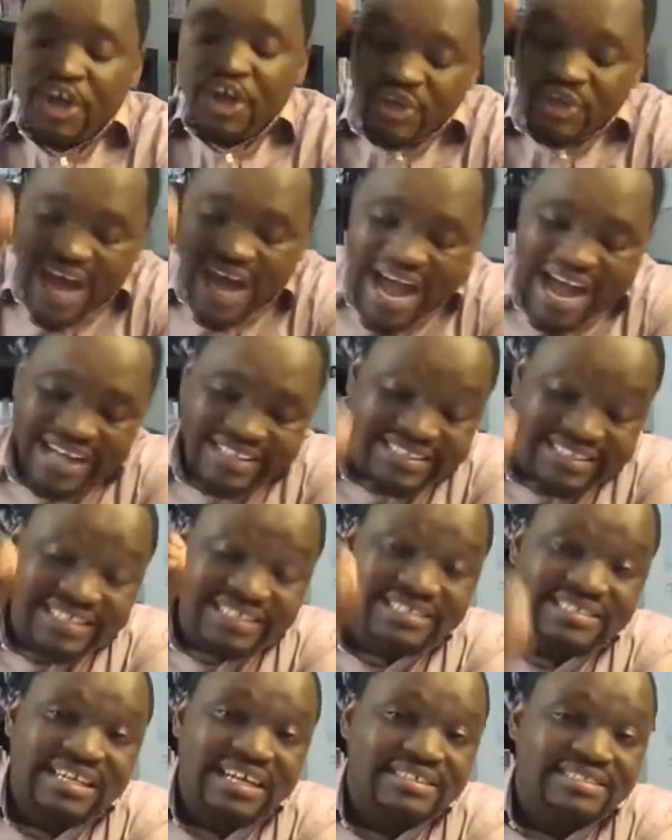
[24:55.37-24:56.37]
you actually
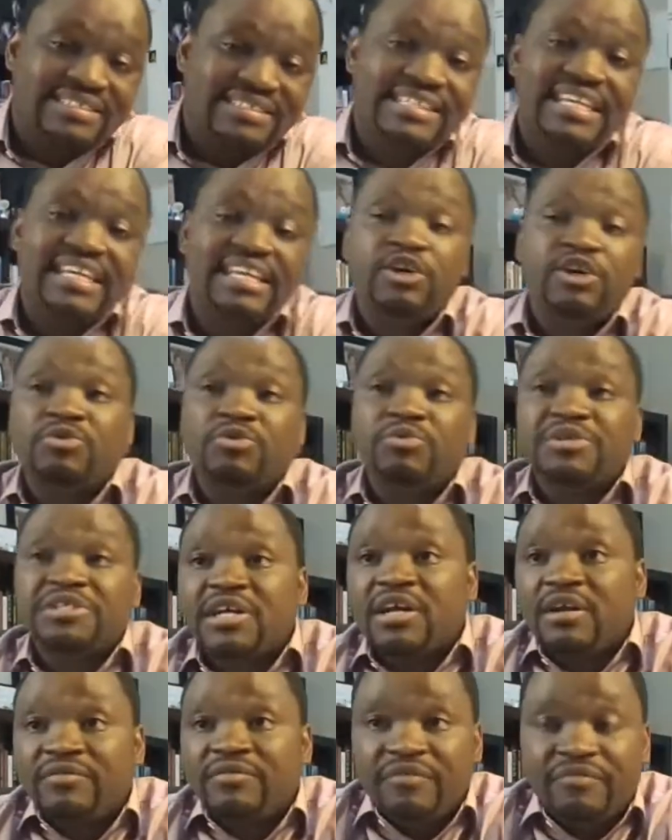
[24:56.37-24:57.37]
start seeing your
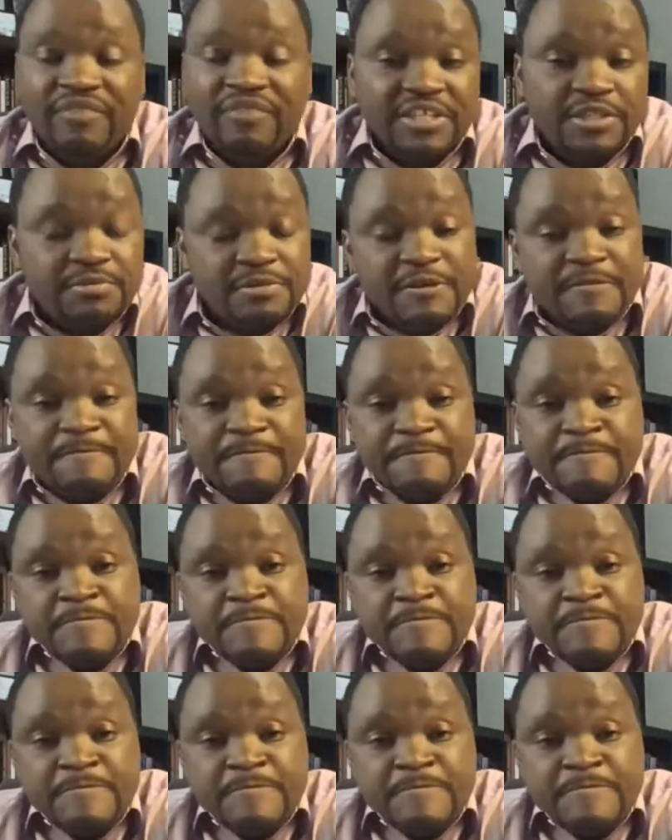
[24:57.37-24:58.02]
return of investment.